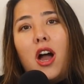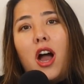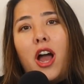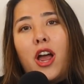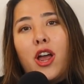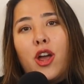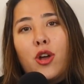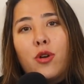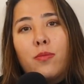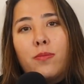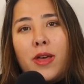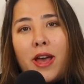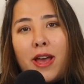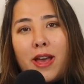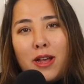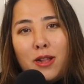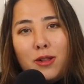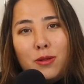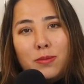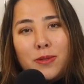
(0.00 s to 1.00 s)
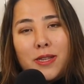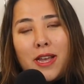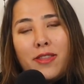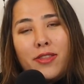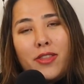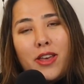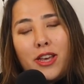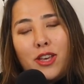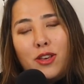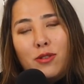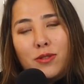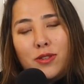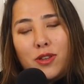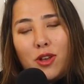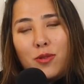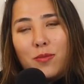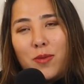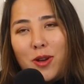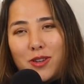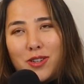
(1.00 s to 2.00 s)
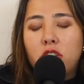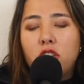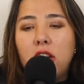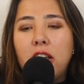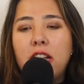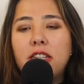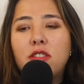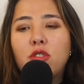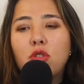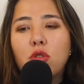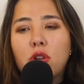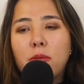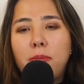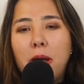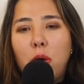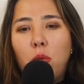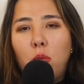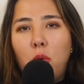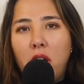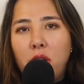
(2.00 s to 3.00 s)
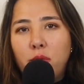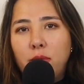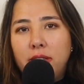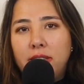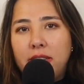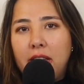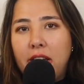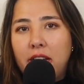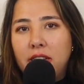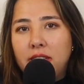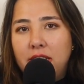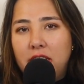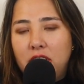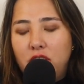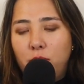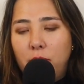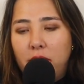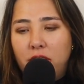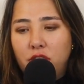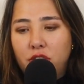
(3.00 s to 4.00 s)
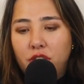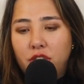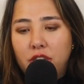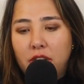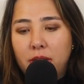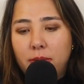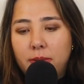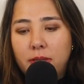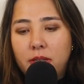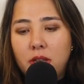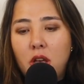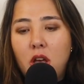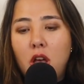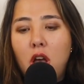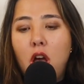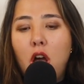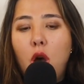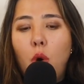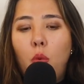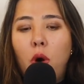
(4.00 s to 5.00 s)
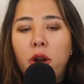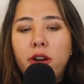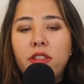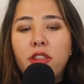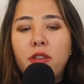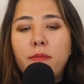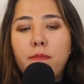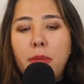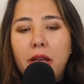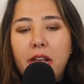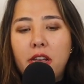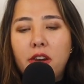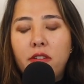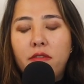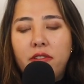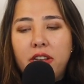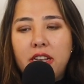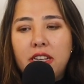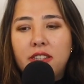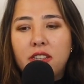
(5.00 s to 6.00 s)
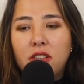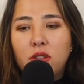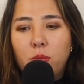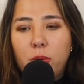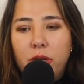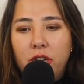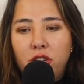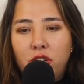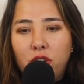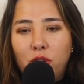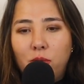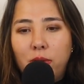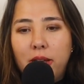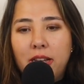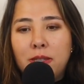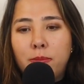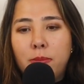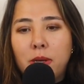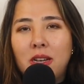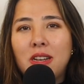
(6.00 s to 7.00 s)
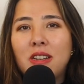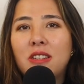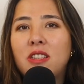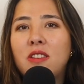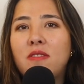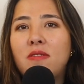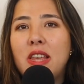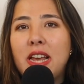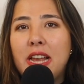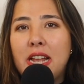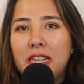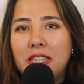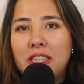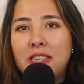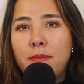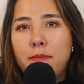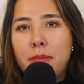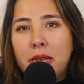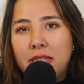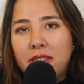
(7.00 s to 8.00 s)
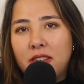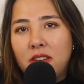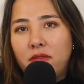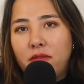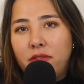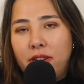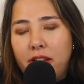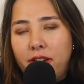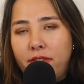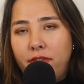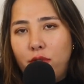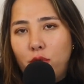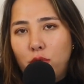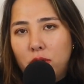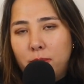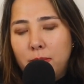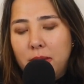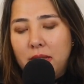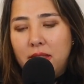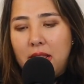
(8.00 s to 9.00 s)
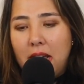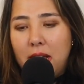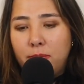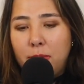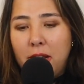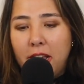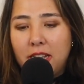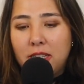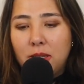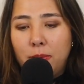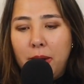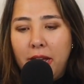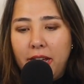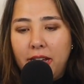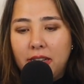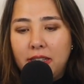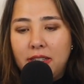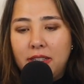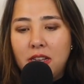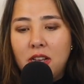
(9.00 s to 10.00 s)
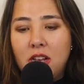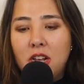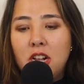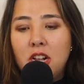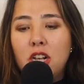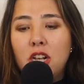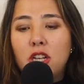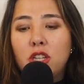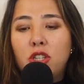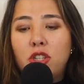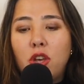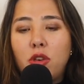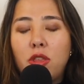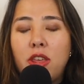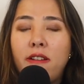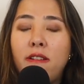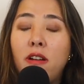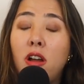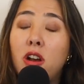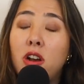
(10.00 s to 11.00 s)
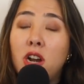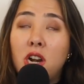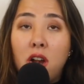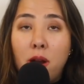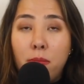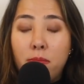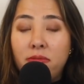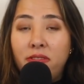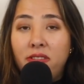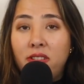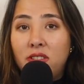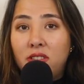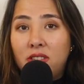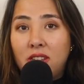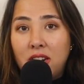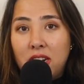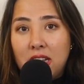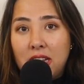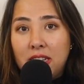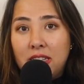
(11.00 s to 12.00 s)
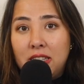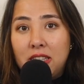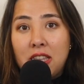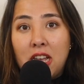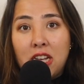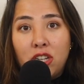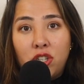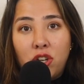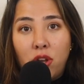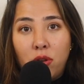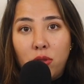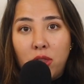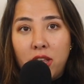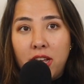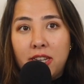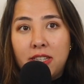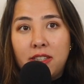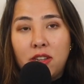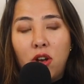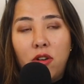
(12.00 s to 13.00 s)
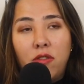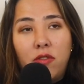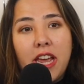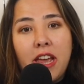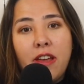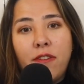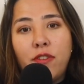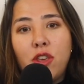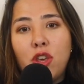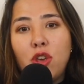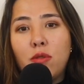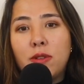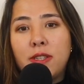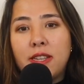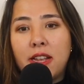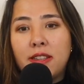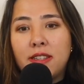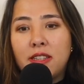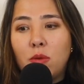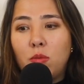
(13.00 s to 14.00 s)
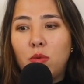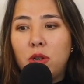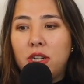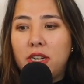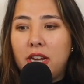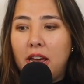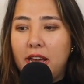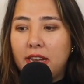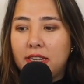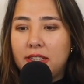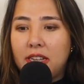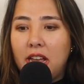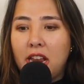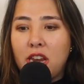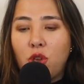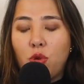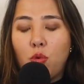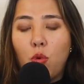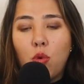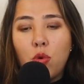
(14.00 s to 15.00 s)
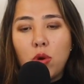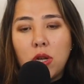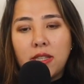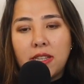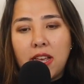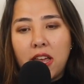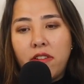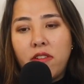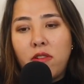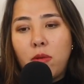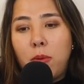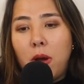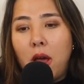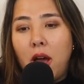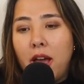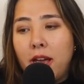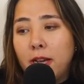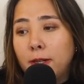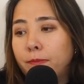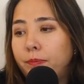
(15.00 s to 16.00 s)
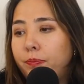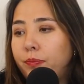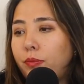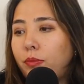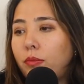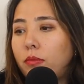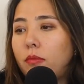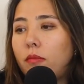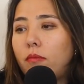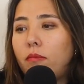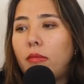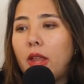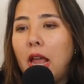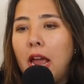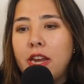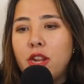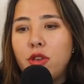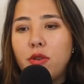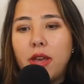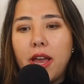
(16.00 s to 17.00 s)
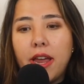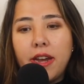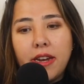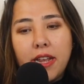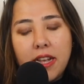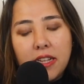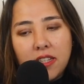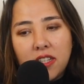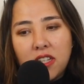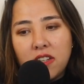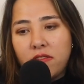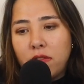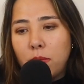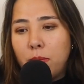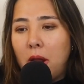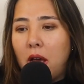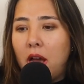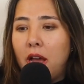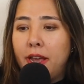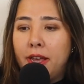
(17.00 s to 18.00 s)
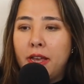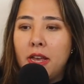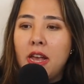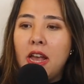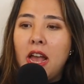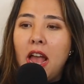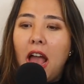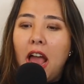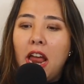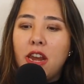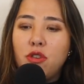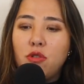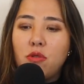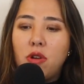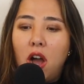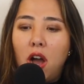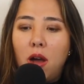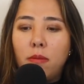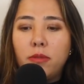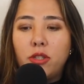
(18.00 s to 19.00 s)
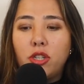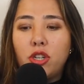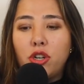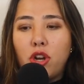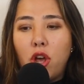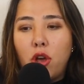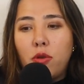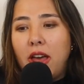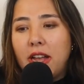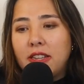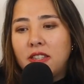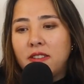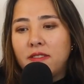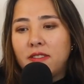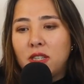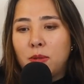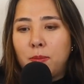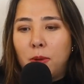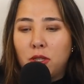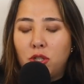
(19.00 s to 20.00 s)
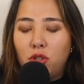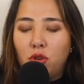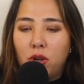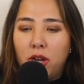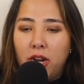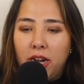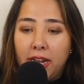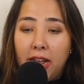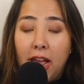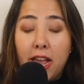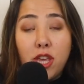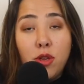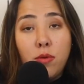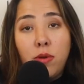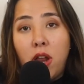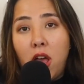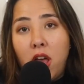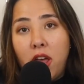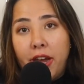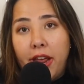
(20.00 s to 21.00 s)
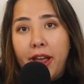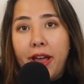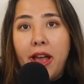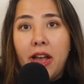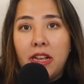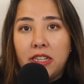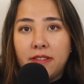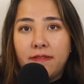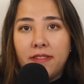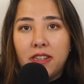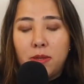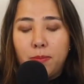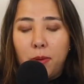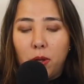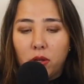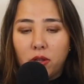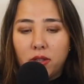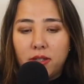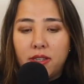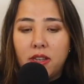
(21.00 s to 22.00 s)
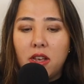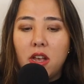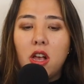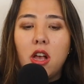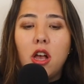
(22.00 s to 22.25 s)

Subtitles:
I hope that helps, and thank you so much. So let's talk about why we stay in situationships. One of the main reasons we do is because of the intermittent reinforcement that takes place. So there are a number of studies that show this, of if you send someone a text and you always get a reply and you get an instant reply and you come to know that's the response you're going to get, you learn it as a response.